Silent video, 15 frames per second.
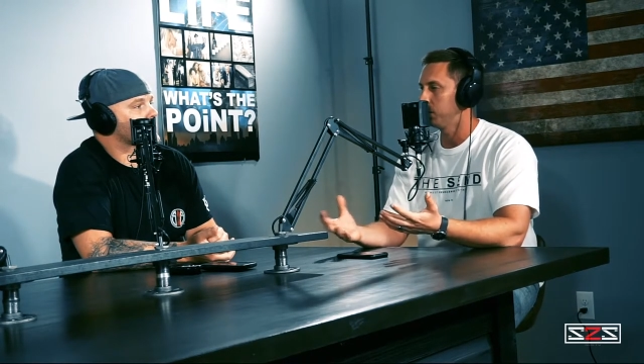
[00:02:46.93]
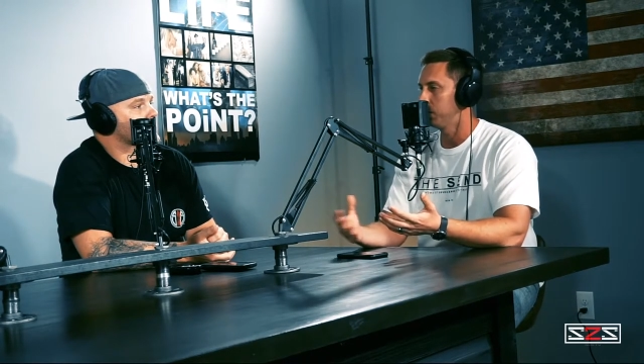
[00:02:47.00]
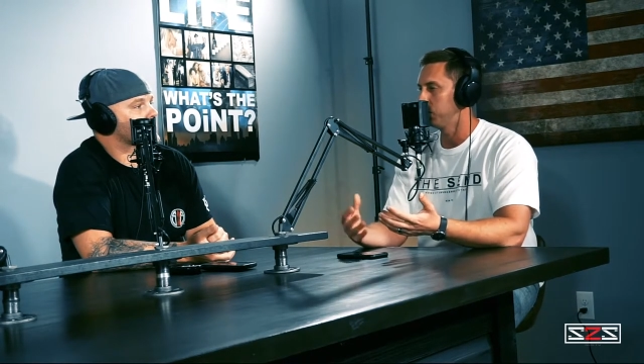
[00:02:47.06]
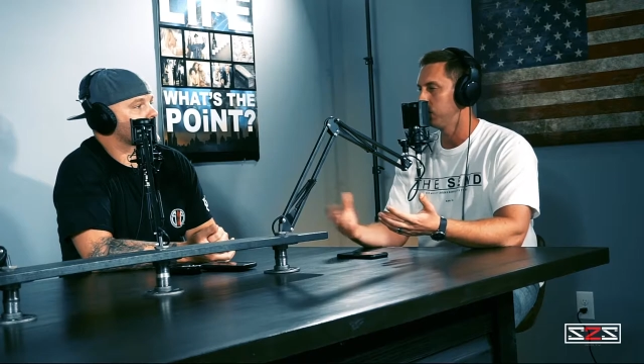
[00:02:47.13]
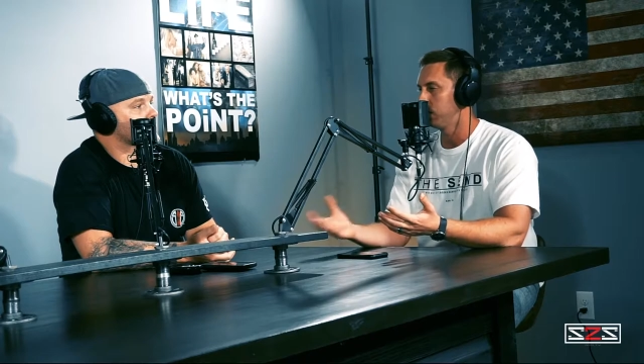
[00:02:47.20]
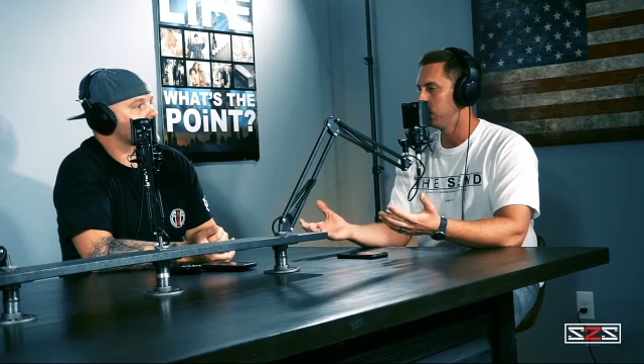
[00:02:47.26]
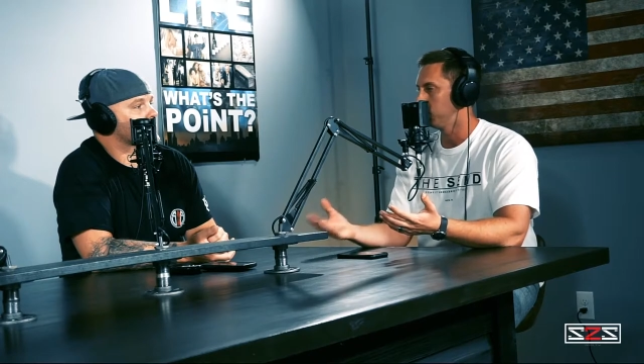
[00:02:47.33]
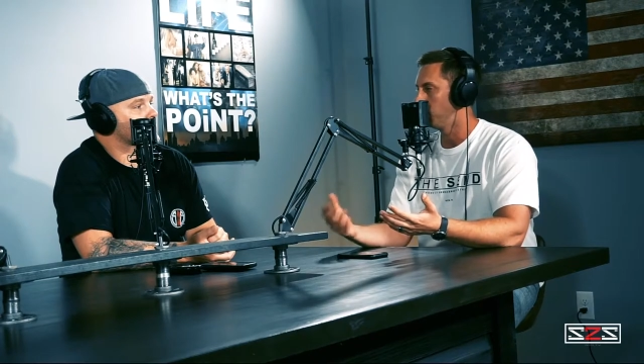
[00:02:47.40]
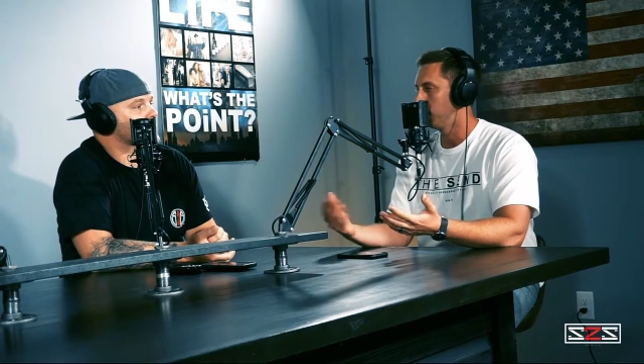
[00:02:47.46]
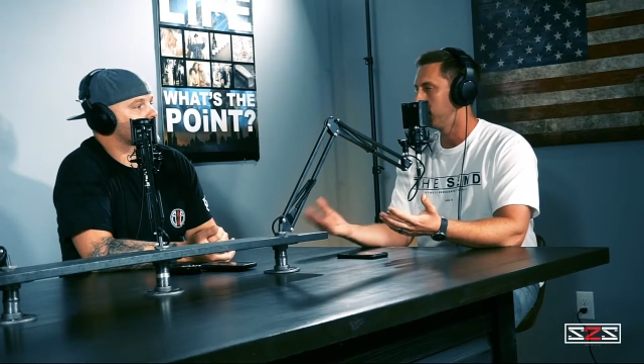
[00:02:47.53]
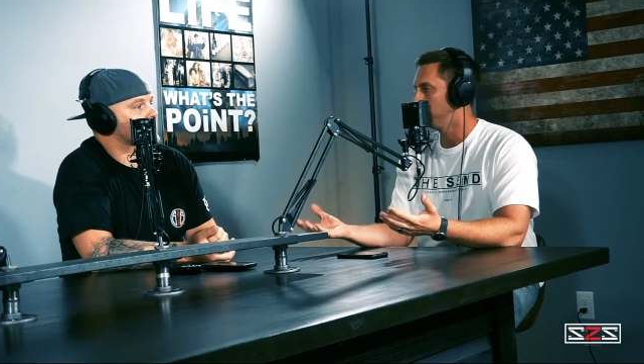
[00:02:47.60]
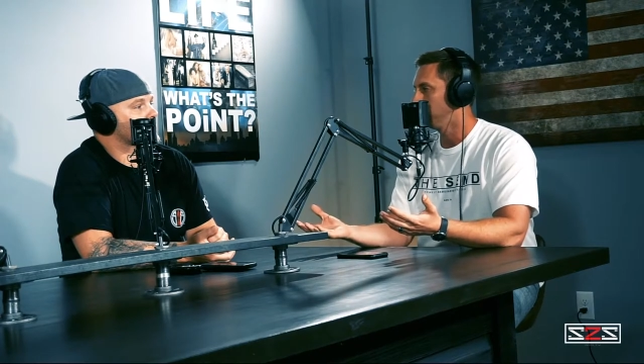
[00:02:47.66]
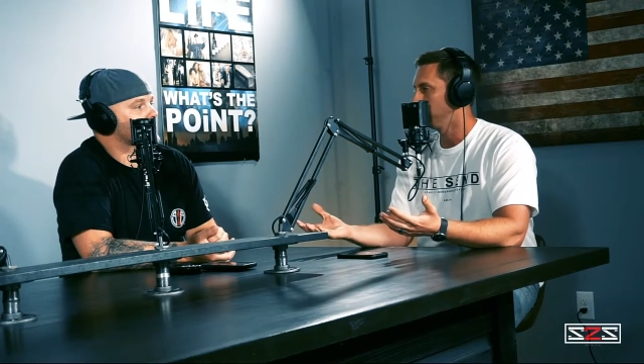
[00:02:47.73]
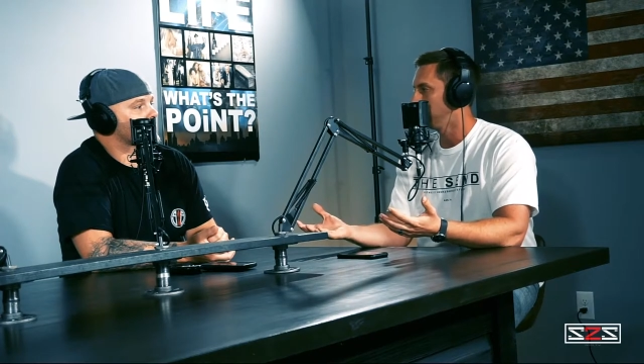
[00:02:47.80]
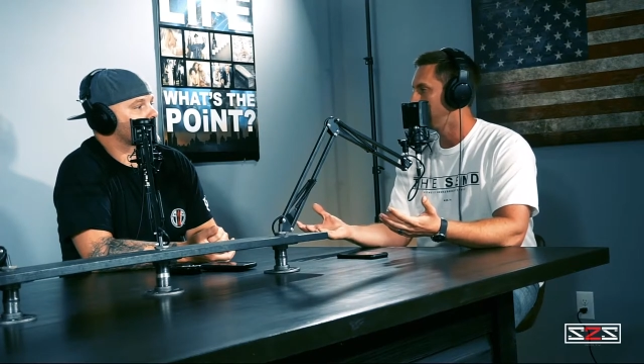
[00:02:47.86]
I mean, we, we
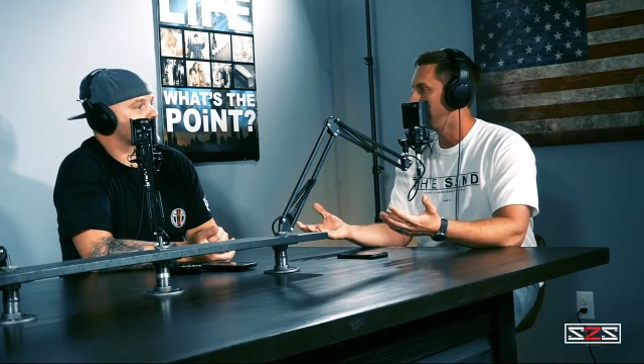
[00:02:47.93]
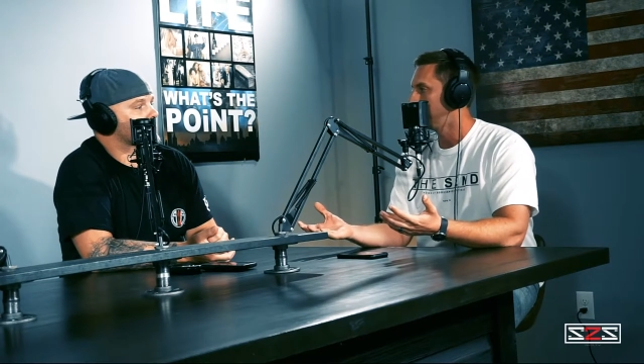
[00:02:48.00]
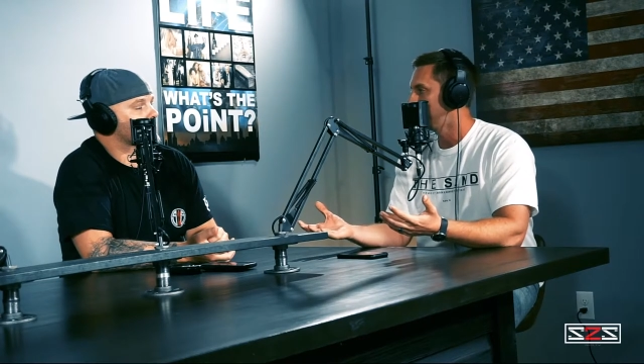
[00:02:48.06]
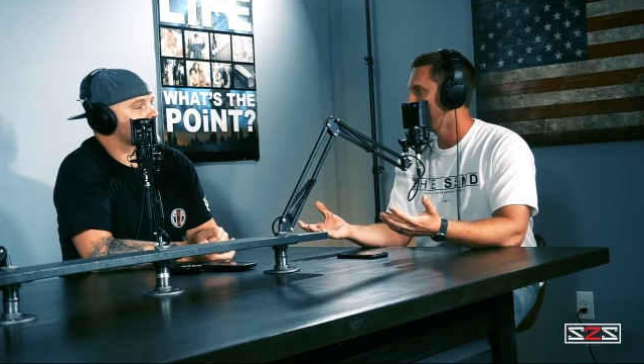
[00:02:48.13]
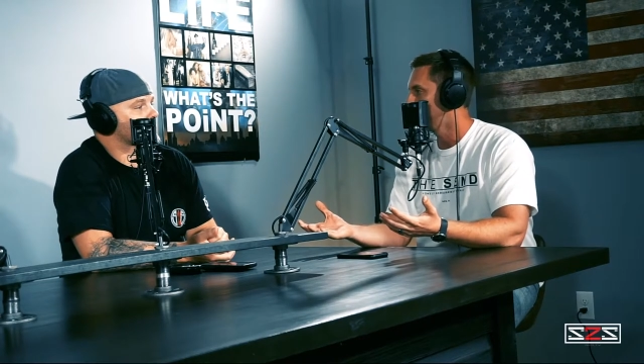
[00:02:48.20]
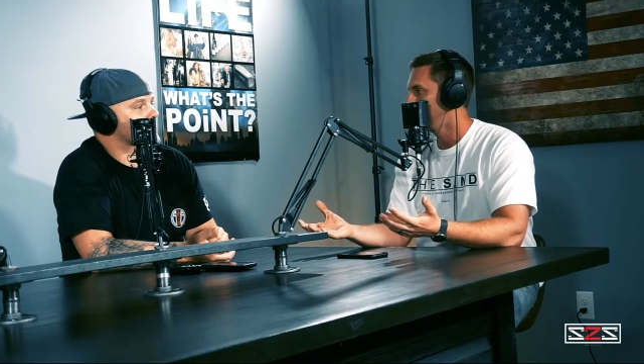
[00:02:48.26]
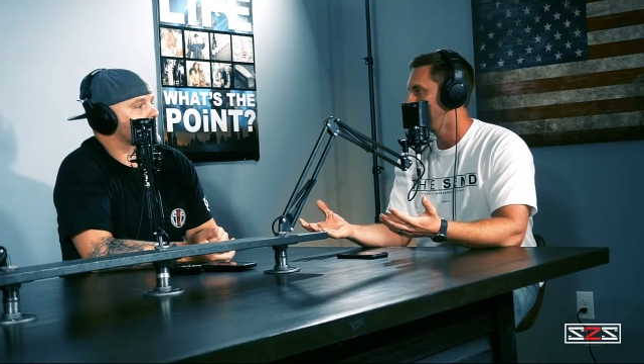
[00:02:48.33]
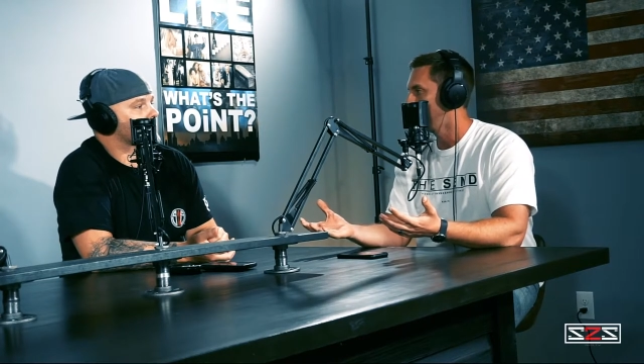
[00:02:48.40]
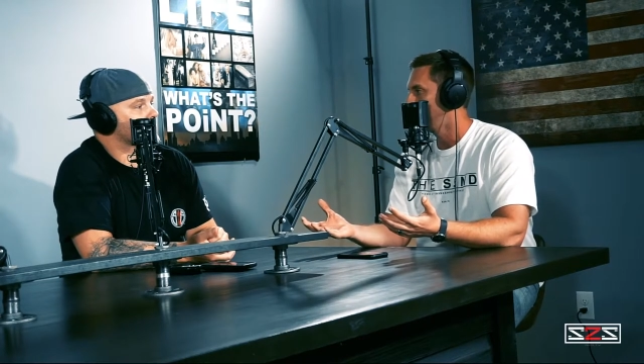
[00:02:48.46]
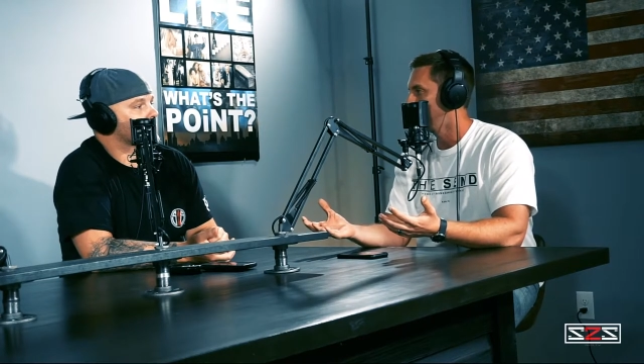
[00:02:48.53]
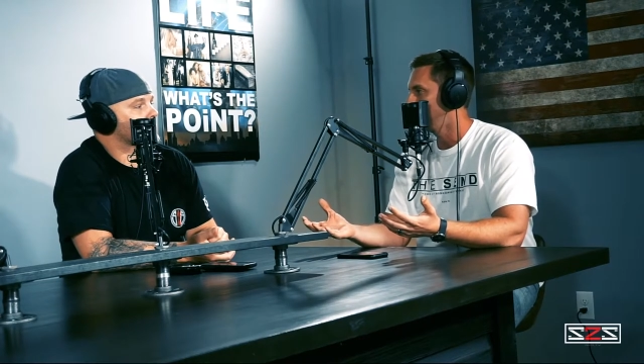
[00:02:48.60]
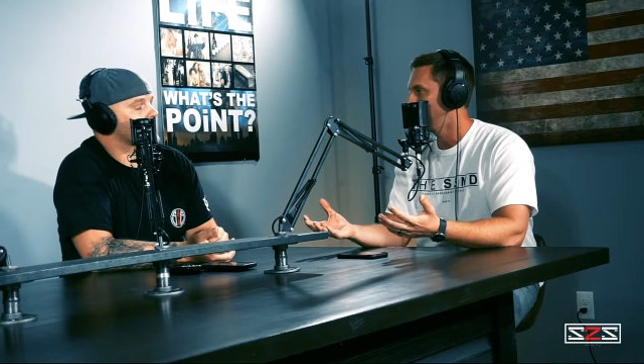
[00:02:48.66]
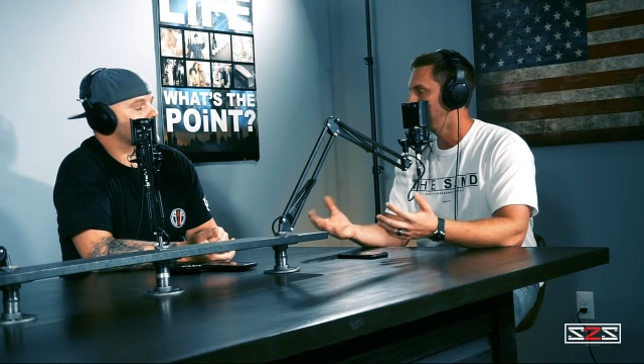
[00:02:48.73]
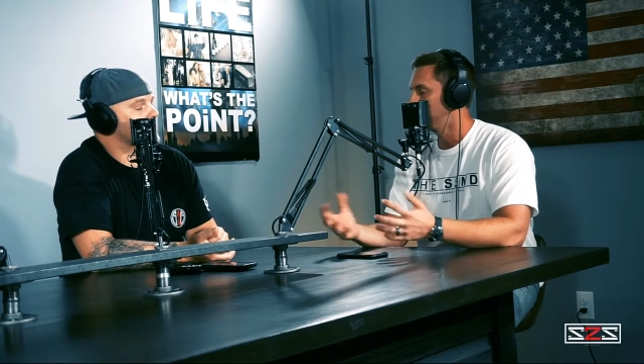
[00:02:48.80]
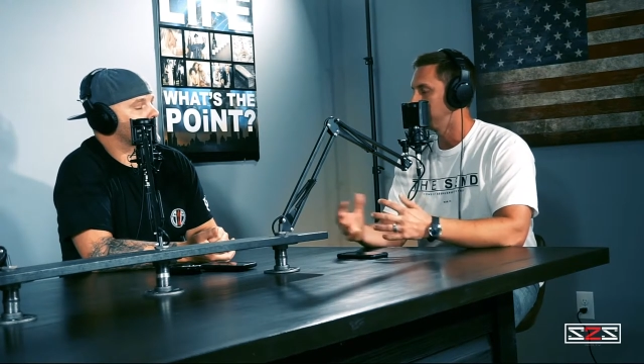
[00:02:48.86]
didn't really know each other that
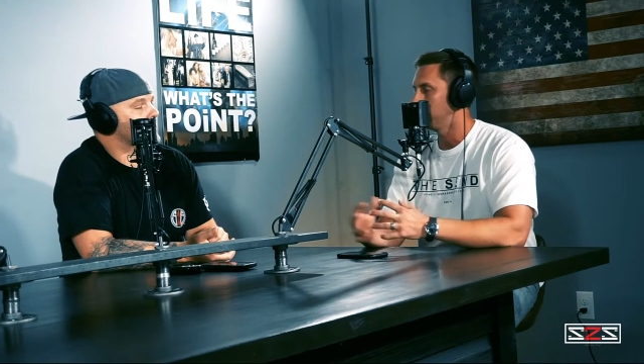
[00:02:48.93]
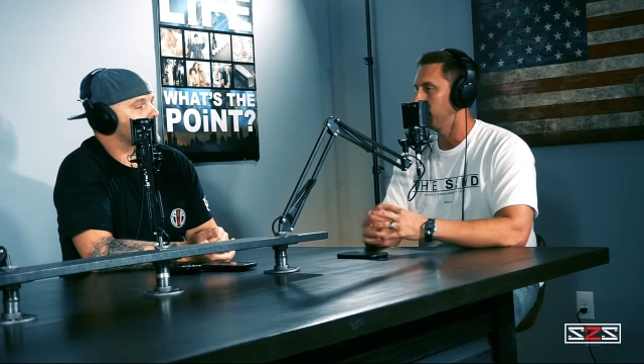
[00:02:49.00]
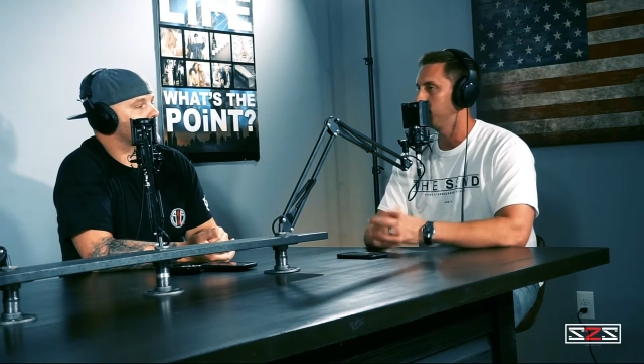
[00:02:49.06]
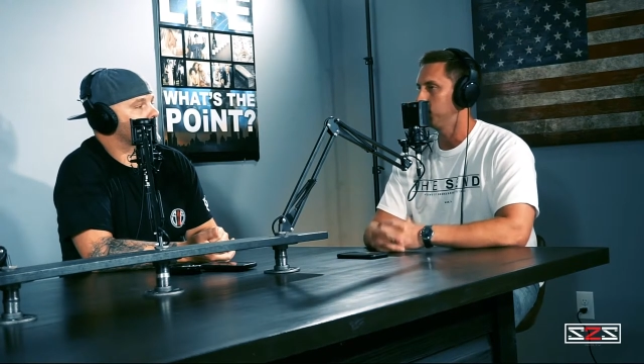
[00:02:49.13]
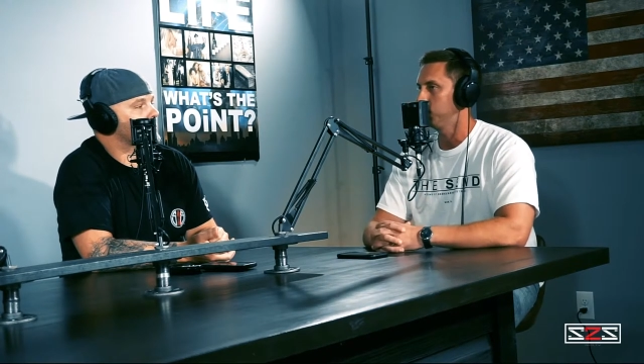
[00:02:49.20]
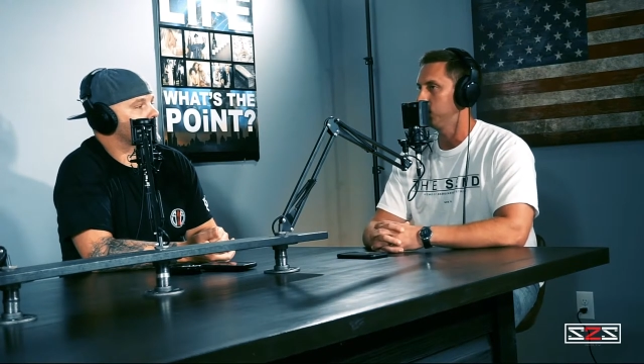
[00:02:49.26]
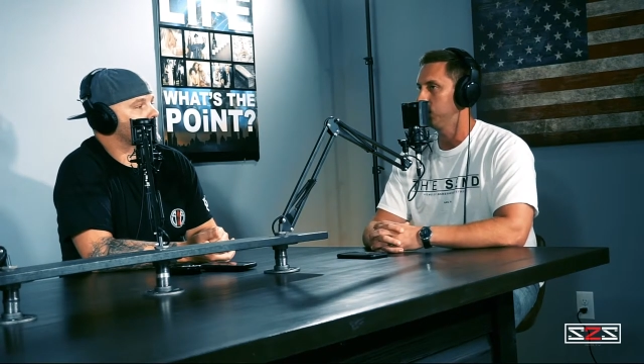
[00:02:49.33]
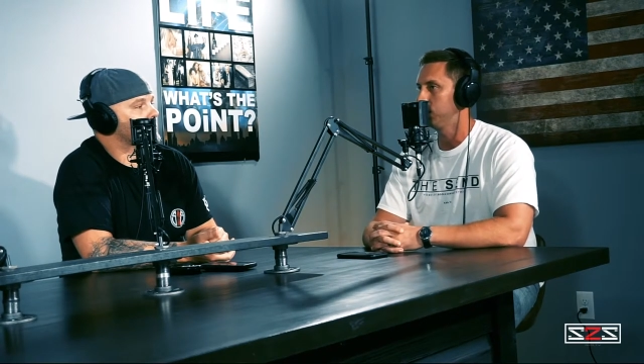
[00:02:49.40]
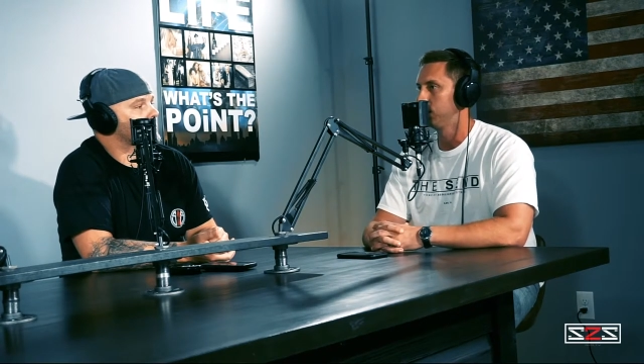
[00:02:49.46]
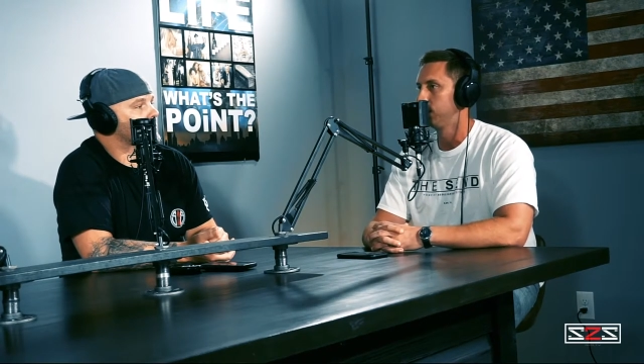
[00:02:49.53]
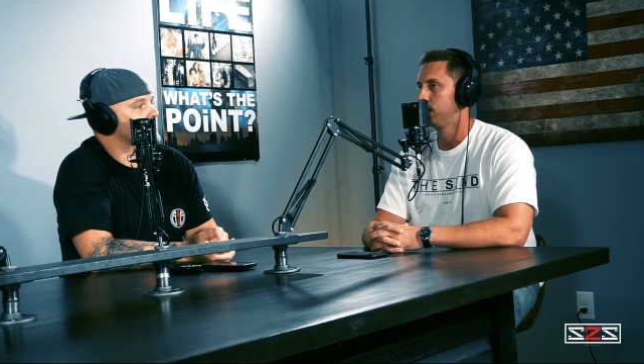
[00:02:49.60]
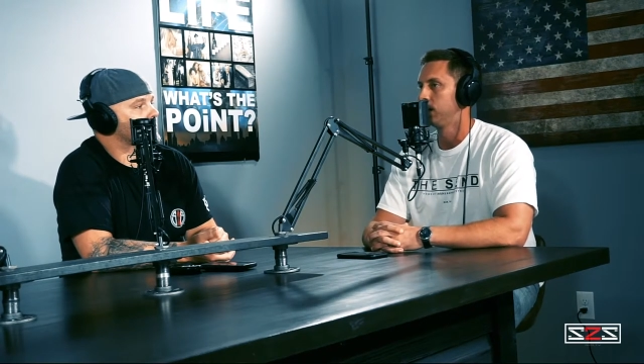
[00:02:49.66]
well at the time, but